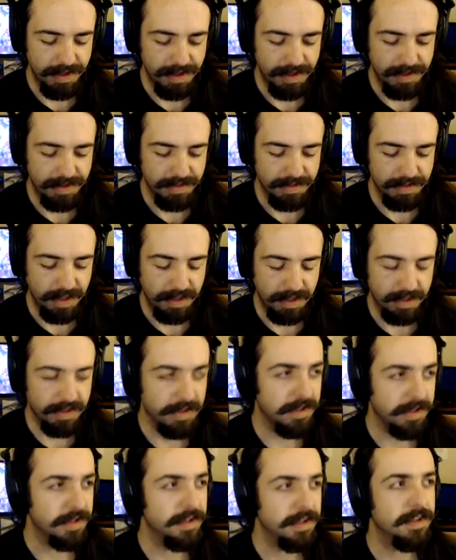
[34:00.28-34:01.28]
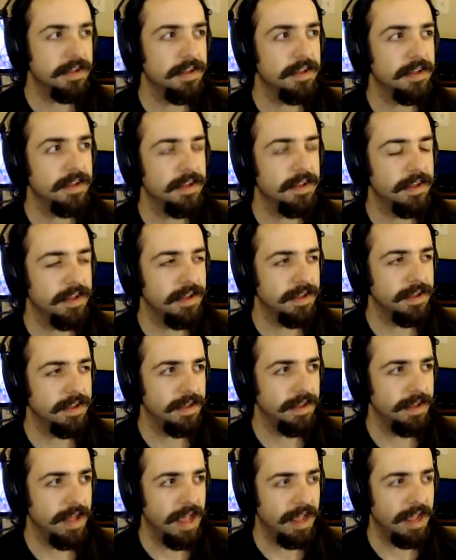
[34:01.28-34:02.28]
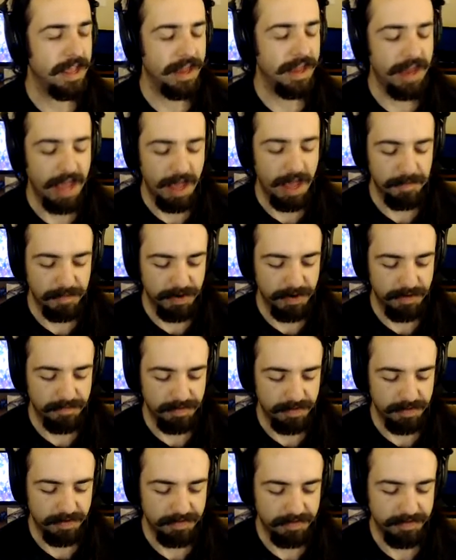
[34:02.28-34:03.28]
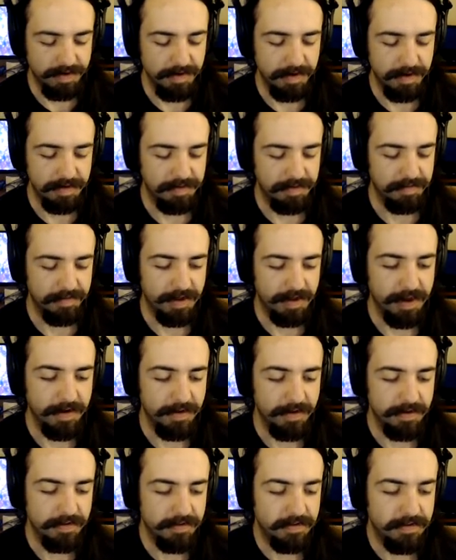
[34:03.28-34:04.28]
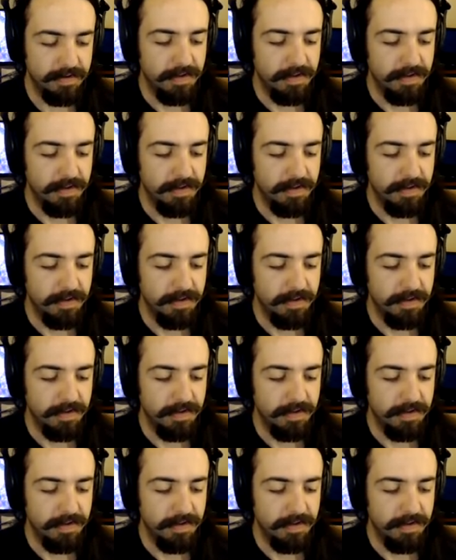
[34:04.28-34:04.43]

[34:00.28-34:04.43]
like it can happen over a series of years.